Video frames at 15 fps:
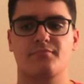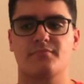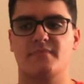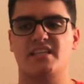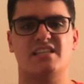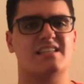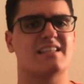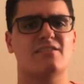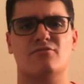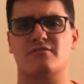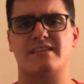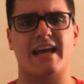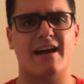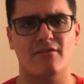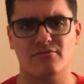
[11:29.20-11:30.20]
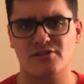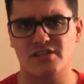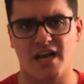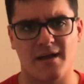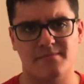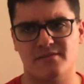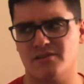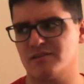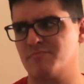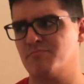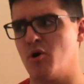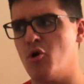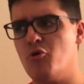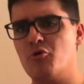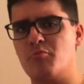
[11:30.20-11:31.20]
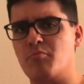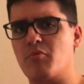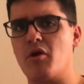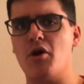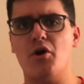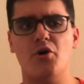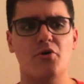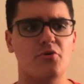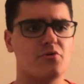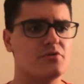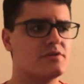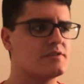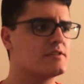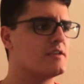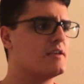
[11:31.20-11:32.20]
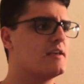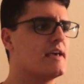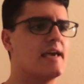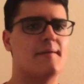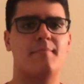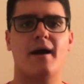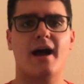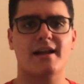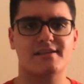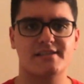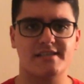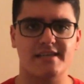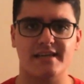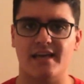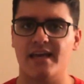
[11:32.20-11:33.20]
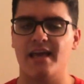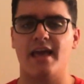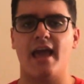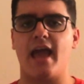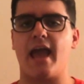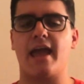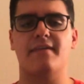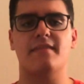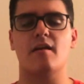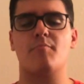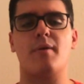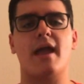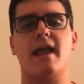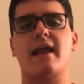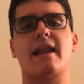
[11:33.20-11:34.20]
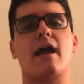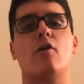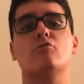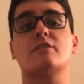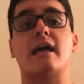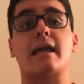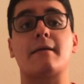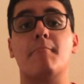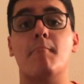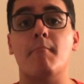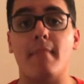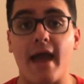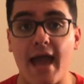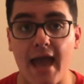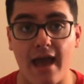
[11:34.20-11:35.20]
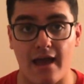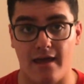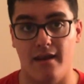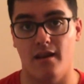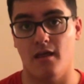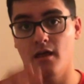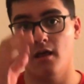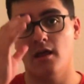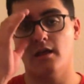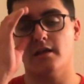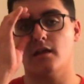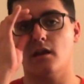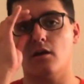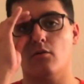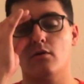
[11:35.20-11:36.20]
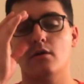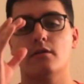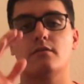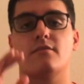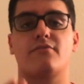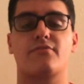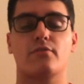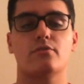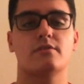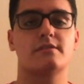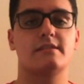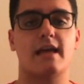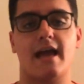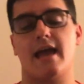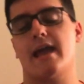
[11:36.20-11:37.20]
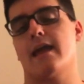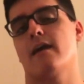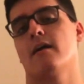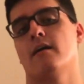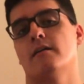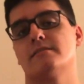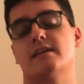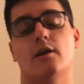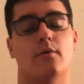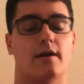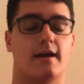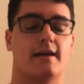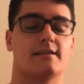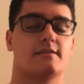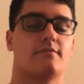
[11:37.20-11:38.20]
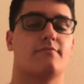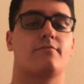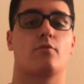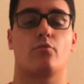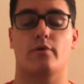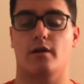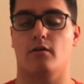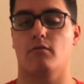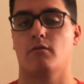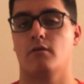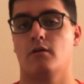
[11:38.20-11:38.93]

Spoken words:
these little town shops. There's Poke Bros, Hibachi, and they're paying out like mad. The first day, tell you what, guys, for real,